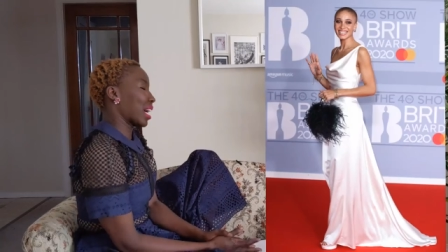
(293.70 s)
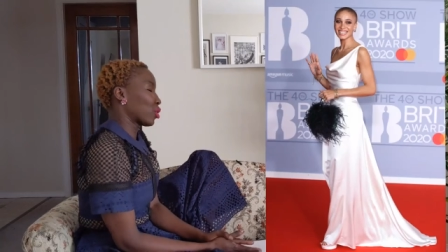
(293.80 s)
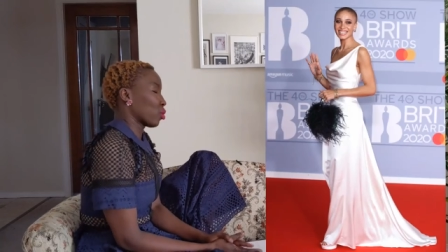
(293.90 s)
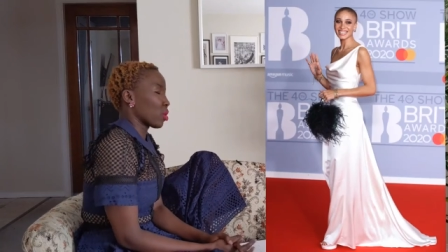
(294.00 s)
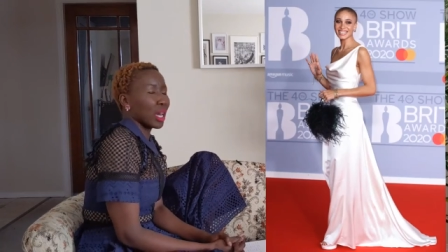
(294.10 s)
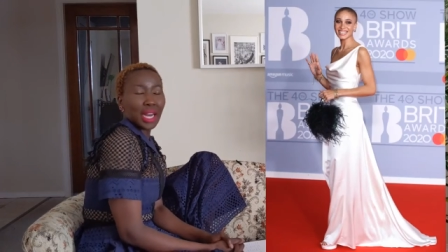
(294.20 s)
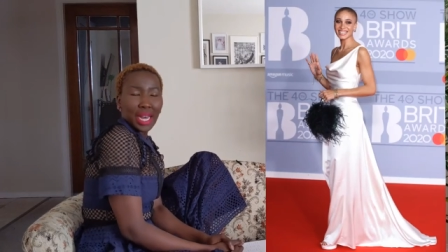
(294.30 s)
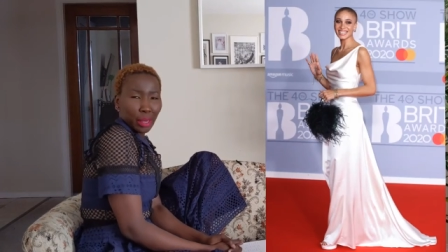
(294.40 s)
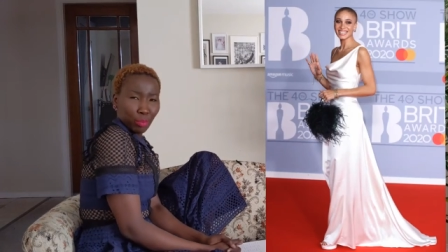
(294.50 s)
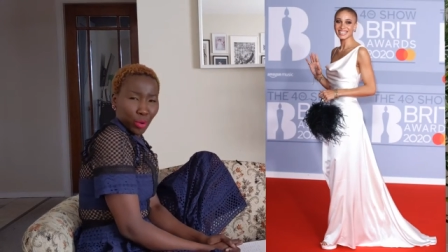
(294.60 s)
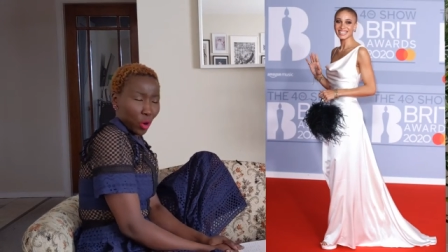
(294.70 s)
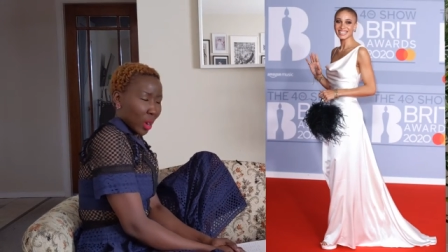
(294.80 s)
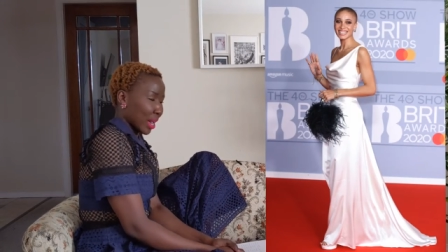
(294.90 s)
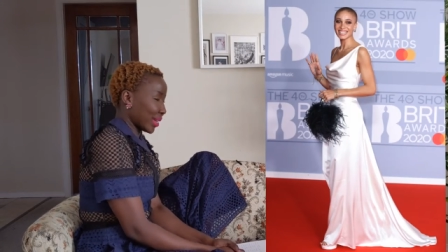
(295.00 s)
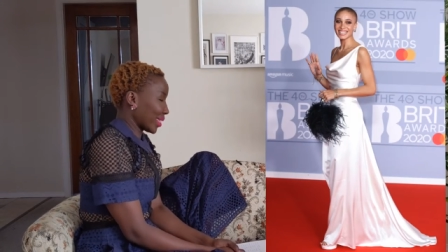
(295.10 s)
Adwoa
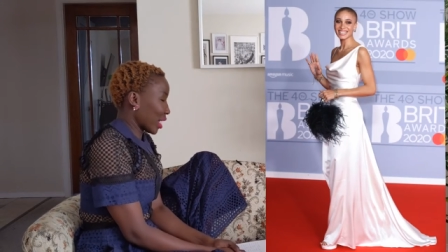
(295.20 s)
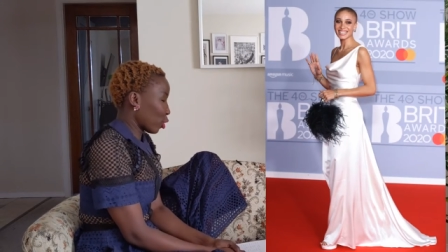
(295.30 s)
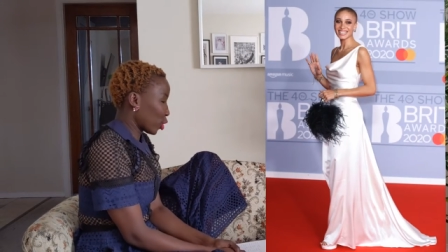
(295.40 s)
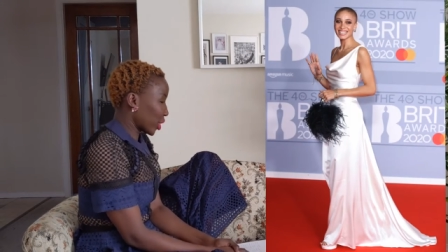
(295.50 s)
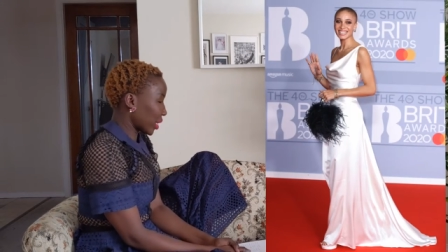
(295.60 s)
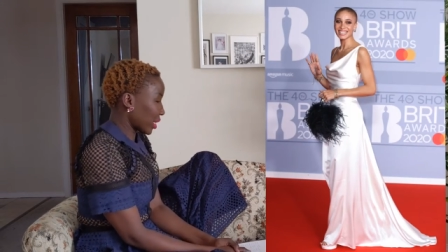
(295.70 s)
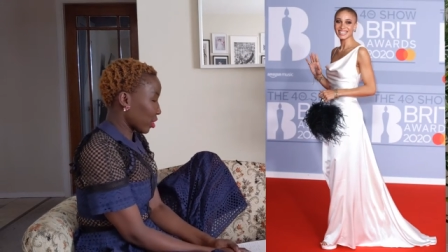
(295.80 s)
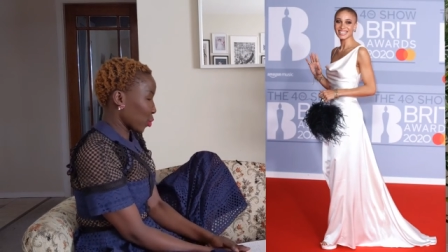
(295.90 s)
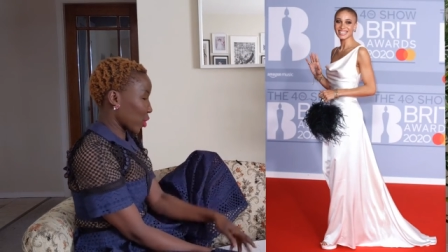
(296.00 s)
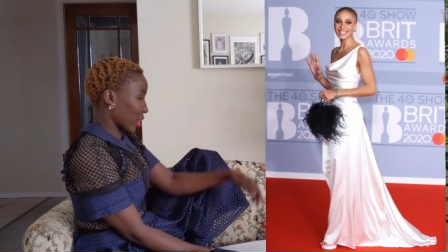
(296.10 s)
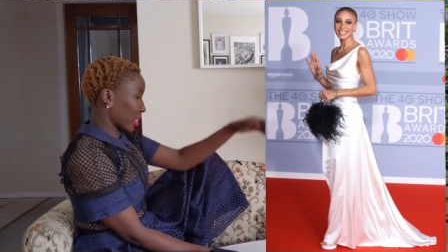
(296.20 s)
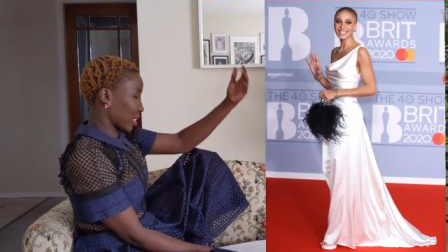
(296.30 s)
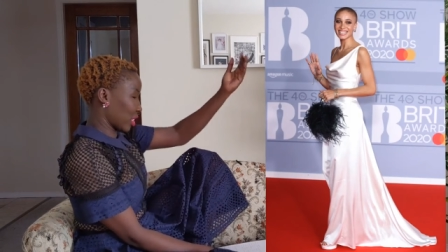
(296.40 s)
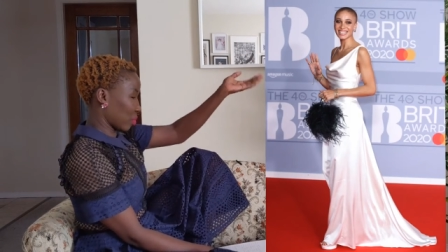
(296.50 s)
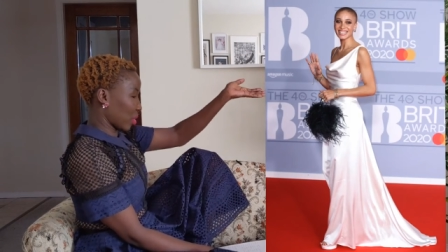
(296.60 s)
Aboah. Now she is wearing
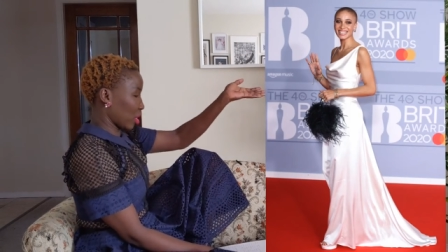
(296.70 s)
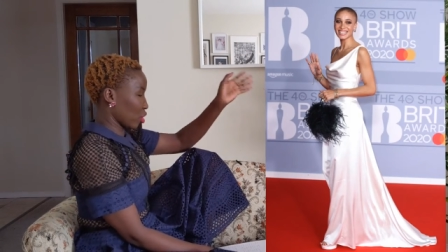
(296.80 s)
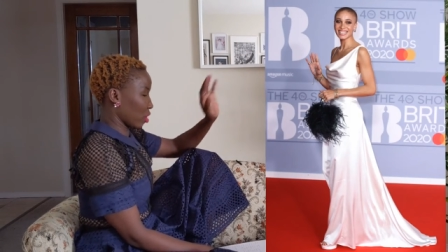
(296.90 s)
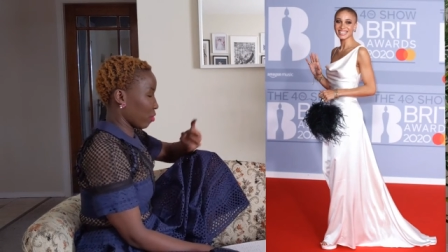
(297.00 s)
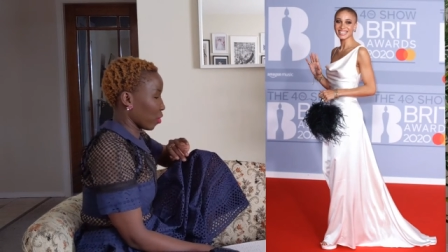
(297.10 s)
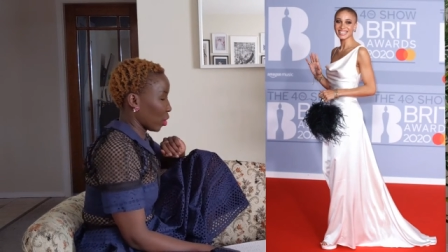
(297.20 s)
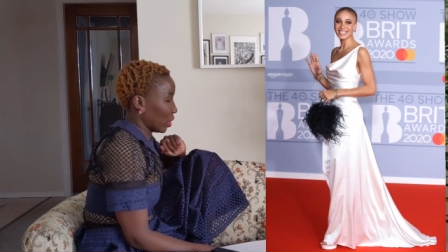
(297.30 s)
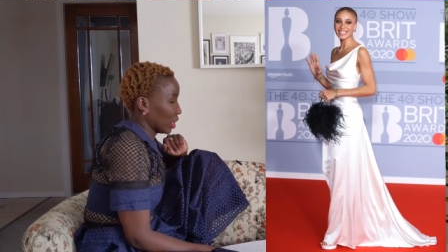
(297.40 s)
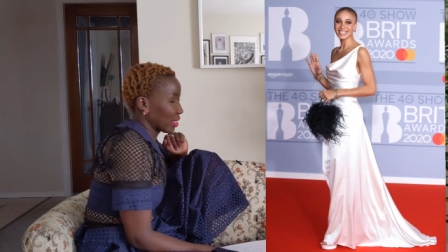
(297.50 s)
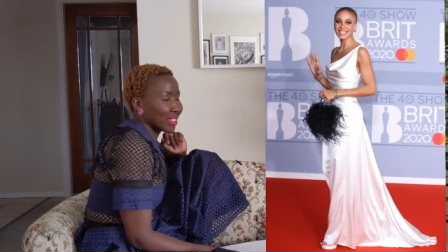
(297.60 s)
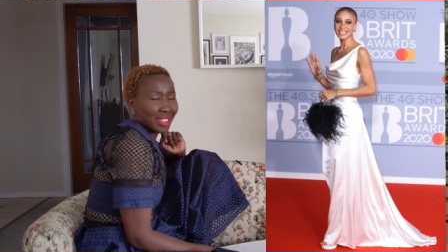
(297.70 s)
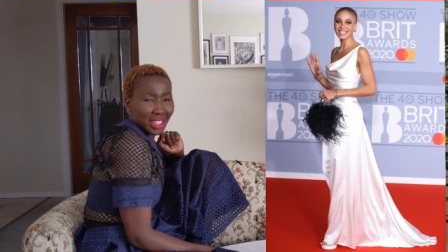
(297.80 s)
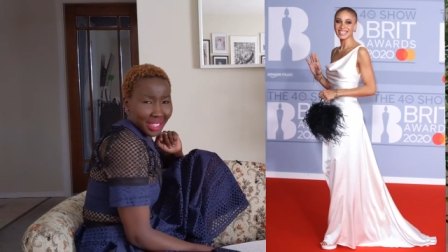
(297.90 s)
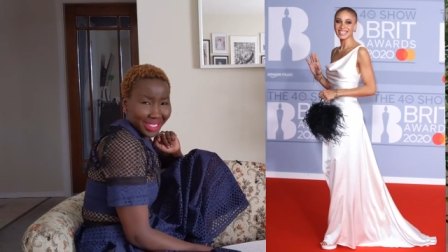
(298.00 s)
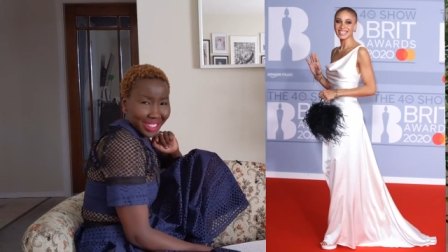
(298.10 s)
this beautiful
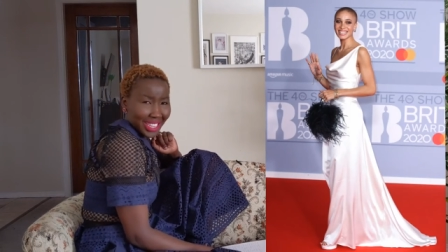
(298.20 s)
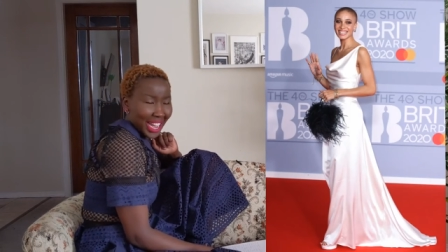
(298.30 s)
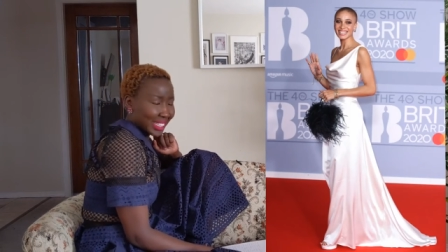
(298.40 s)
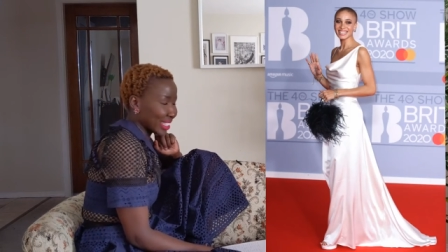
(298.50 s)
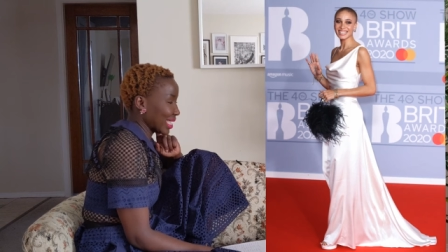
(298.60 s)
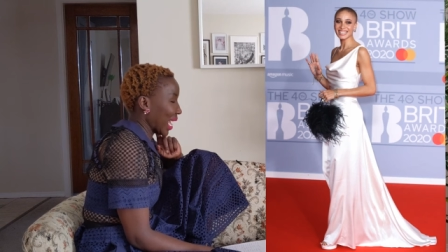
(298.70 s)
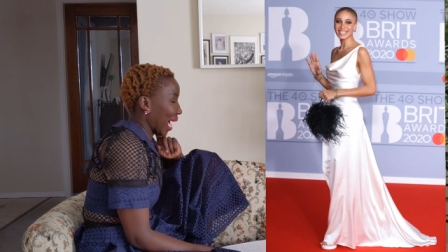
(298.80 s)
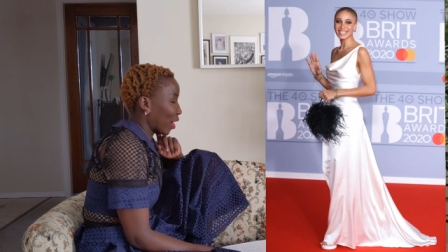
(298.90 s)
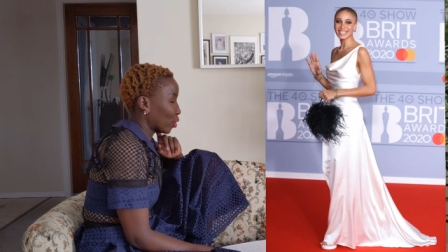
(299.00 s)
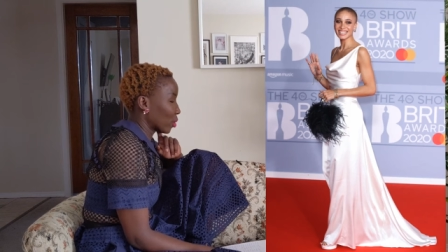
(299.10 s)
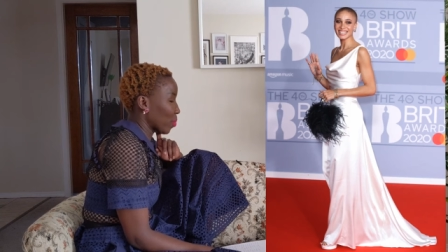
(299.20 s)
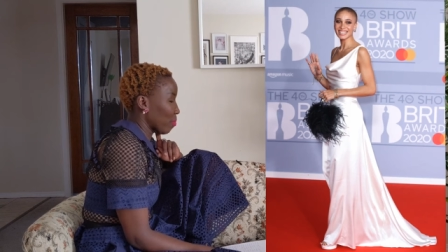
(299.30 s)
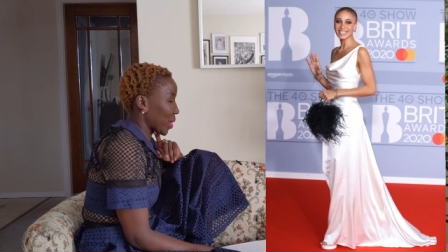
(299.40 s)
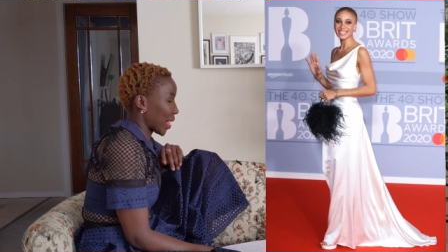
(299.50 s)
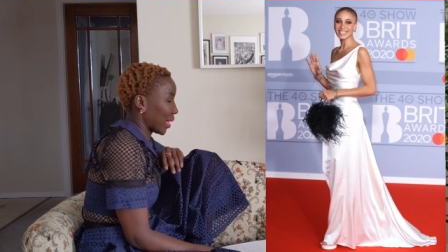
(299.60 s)
silk satin gown
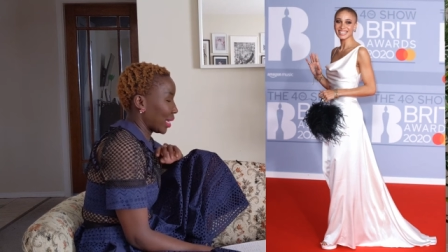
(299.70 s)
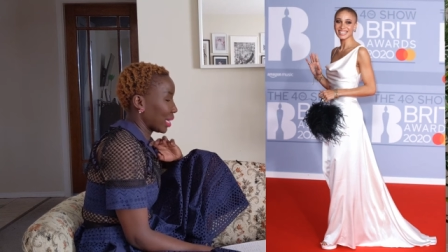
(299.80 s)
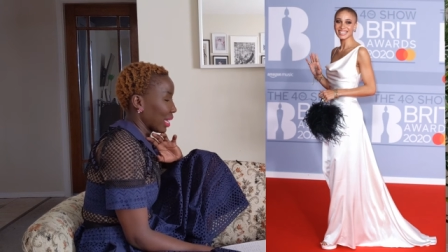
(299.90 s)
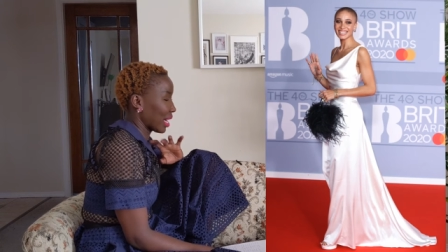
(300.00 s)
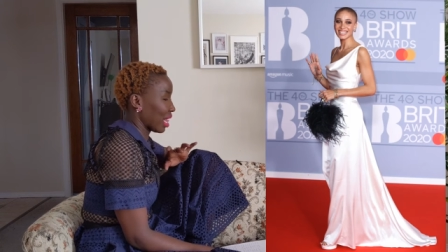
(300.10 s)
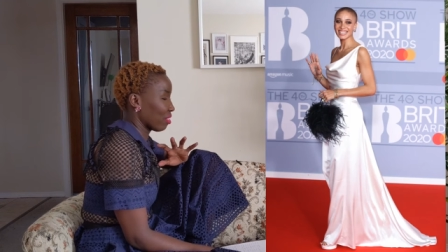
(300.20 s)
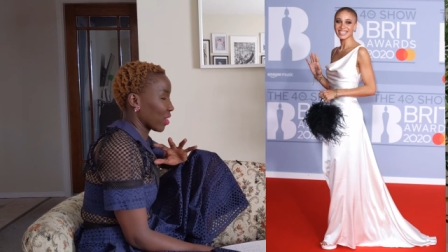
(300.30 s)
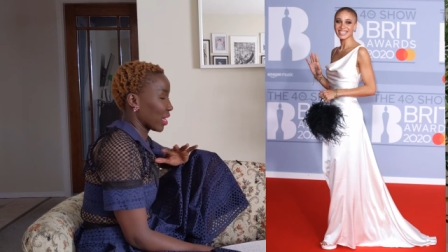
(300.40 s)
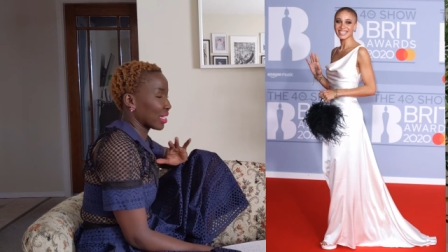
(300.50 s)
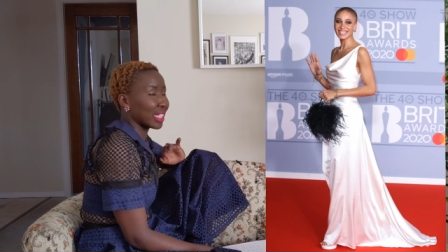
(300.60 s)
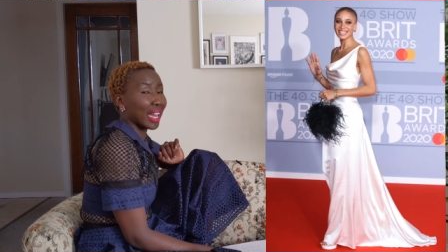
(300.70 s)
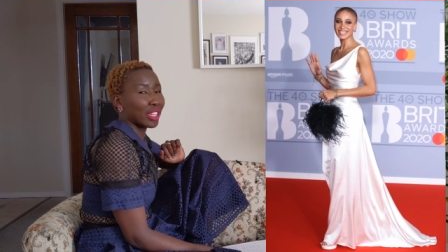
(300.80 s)
by Galvan.